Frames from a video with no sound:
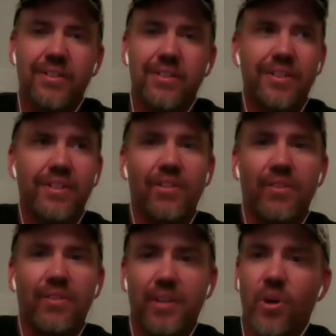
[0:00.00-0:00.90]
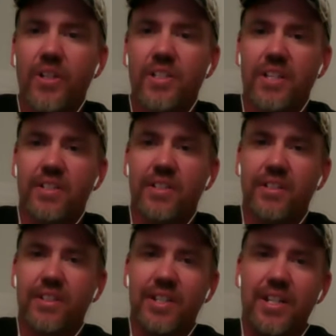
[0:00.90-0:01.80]
that wanting,
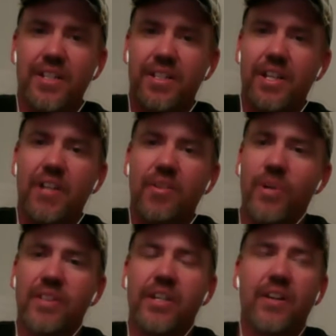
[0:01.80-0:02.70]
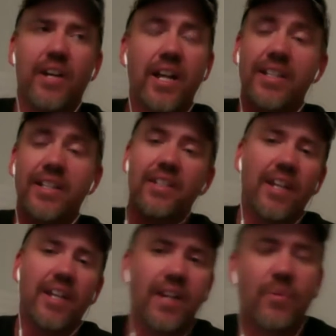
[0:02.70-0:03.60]
and it's not quite there. And I did
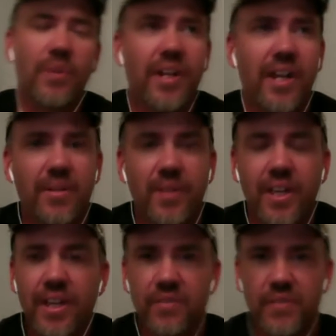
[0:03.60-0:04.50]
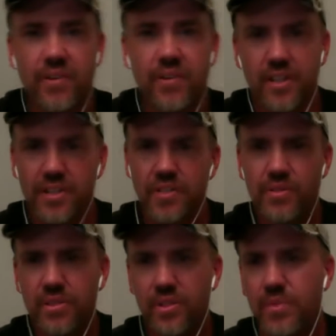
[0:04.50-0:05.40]
that. I found on
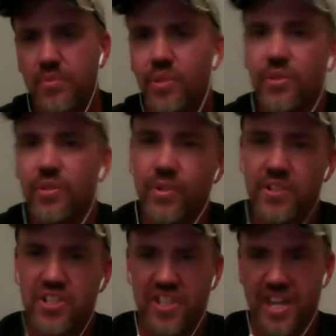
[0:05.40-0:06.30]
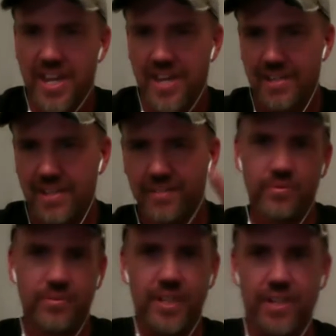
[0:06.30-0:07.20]
YouTube some really cool Zen,
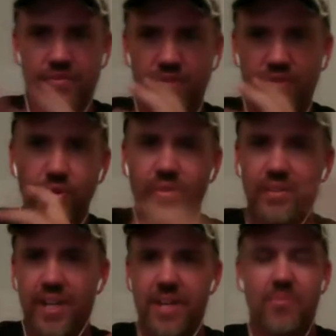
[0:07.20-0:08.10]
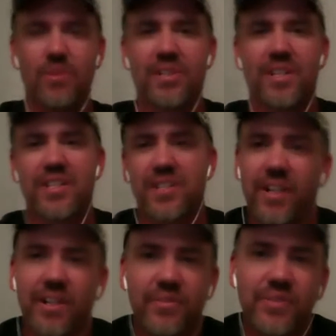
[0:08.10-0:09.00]
like flute type music
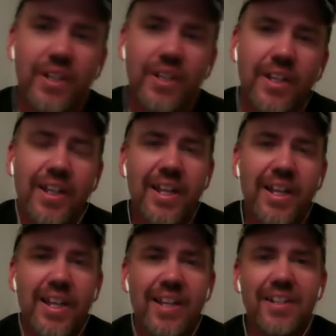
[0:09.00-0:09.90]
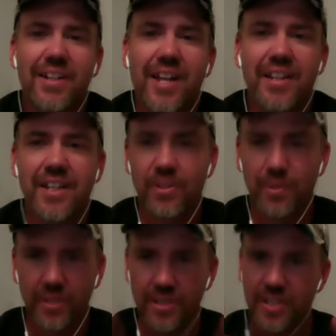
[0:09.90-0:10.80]
stuff, and had that
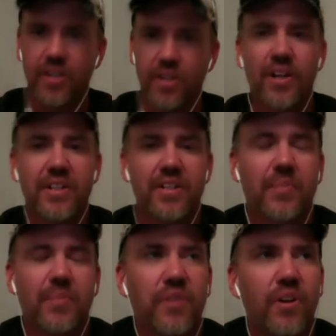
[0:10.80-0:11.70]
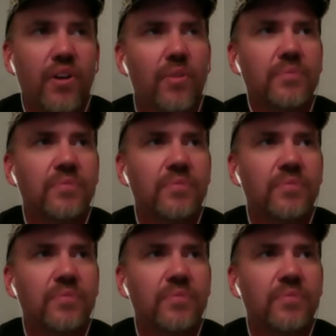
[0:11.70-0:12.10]
going in the earbuds on my phone,